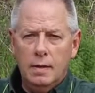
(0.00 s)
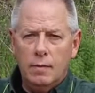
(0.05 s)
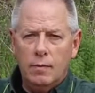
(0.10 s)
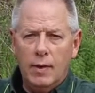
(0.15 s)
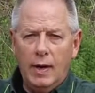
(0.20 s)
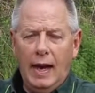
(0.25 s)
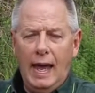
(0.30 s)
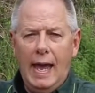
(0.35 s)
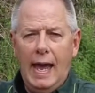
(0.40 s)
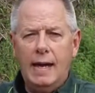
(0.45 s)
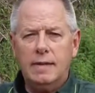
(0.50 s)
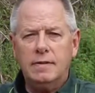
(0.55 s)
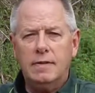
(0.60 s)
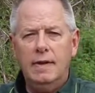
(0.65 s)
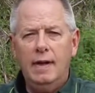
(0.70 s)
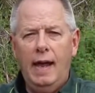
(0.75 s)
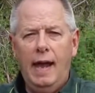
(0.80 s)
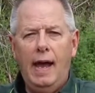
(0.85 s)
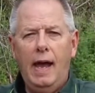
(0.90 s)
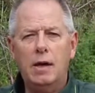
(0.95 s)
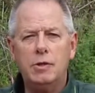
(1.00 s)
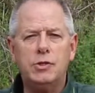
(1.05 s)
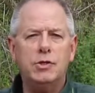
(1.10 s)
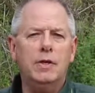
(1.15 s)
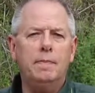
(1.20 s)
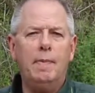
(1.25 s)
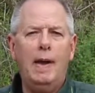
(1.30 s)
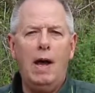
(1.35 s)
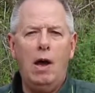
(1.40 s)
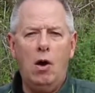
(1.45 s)
relaxed? How
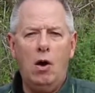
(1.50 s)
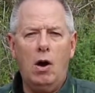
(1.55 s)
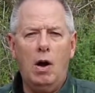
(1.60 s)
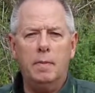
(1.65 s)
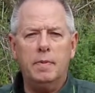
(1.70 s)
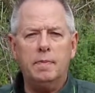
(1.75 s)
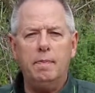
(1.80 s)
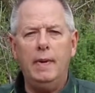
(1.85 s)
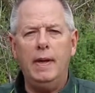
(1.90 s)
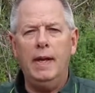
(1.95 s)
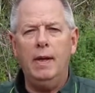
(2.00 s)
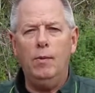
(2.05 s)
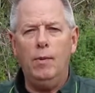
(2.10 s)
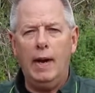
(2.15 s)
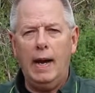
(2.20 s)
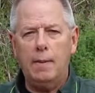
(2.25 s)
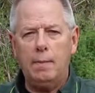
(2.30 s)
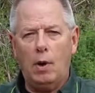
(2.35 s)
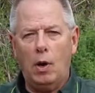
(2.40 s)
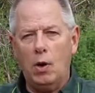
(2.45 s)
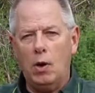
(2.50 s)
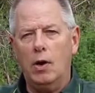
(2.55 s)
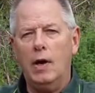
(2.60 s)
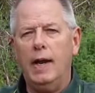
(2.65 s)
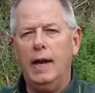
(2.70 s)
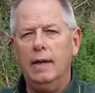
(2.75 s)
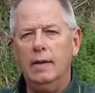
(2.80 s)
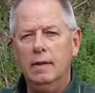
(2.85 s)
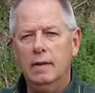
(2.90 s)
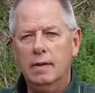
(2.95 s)
should my arms be when I'm
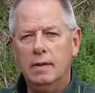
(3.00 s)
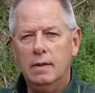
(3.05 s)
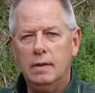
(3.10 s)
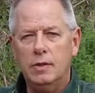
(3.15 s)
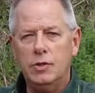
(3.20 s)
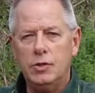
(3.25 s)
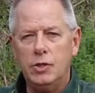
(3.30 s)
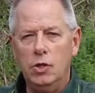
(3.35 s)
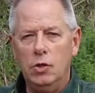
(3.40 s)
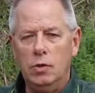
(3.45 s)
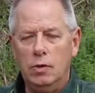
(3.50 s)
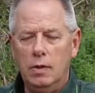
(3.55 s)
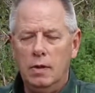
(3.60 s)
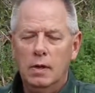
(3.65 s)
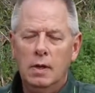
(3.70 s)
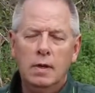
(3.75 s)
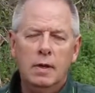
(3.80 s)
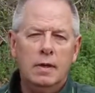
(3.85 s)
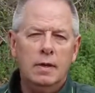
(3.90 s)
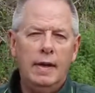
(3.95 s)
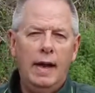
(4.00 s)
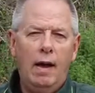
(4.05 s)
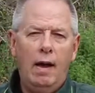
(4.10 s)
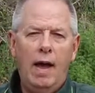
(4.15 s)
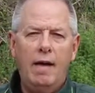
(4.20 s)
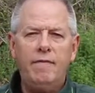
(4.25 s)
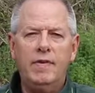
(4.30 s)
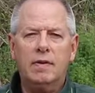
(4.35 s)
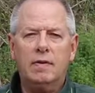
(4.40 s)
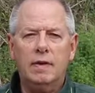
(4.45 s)
learning to shoot? Now
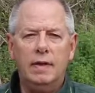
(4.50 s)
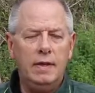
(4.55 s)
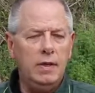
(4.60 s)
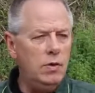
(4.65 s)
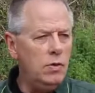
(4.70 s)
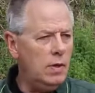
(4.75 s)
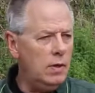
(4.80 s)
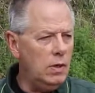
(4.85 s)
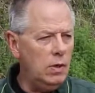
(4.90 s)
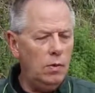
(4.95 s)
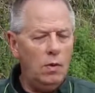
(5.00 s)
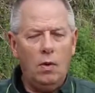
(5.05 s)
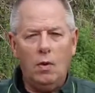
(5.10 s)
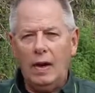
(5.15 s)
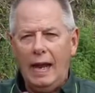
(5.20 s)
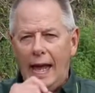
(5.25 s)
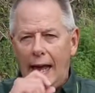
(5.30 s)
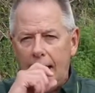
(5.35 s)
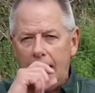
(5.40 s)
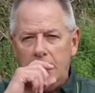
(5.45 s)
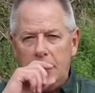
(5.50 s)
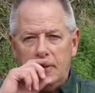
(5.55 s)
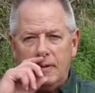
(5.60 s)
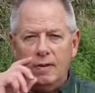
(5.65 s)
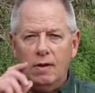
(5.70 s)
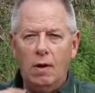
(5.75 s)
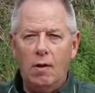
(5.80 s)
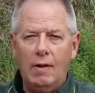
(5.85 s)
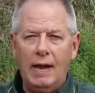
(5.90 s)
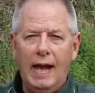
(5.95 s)
obviously you can go online and you
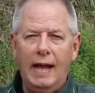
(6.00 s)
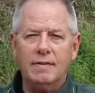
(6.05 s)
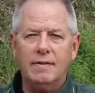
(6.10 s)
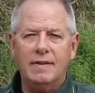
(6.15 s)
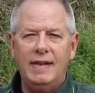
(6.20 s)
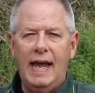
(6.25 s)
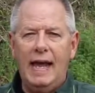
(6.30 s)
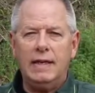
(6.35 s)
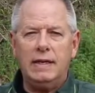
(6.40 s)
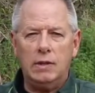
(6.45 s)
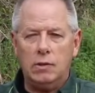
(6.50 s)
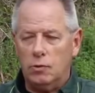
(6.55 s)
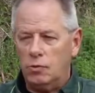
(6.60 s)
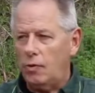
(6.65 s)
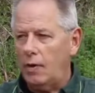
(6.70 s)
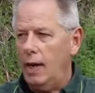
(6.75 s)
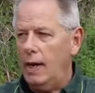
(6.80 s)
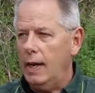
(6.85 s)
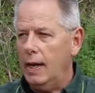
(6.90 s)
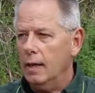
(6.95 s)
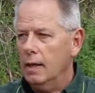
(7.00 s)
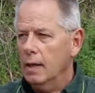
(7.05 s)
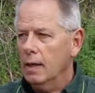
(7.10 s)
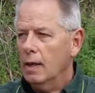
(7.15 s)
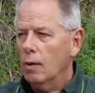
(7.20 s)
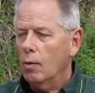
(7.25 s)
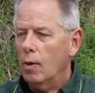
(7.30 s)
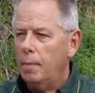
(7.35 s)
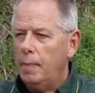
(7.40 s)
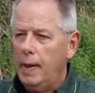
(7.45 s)
see all kinds of tactical training
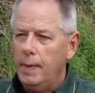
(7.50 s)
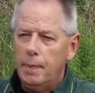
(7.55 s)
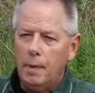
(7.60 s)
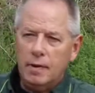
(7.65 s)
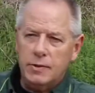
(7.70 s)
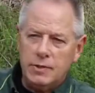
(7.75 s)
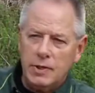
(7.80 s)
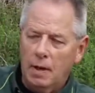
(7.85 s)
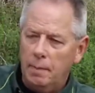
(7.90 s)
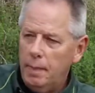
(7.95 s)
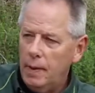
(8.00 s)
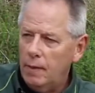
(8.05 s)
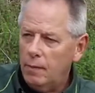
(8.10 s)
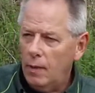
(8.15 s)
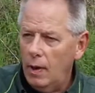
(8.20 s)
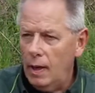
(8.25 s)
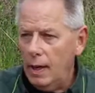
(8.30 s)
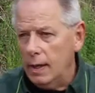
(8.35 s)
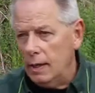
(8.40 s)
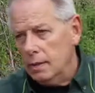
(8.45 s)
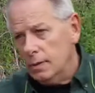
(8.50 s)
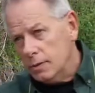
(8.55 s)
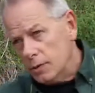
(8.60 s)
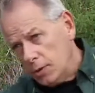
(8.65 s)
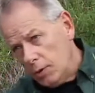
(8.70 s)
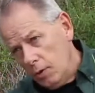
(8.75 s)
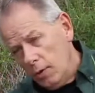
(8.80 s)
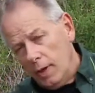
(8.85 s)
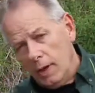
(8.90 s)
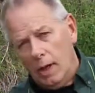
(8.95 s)
where people are jumping, running,
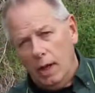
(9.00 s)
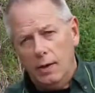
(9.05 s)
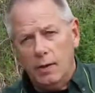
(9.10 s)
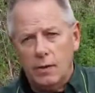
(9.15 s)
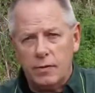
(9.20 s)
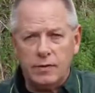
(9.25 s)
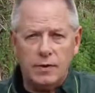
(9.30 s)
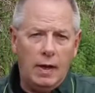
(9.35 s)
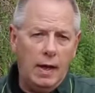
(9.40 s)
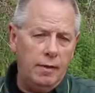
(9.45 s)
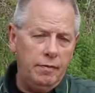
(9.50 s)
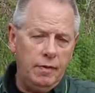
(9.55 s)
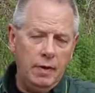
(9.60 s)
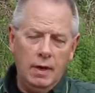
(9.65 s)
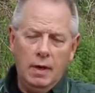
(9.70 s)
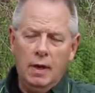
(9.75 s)
shooting under stuff.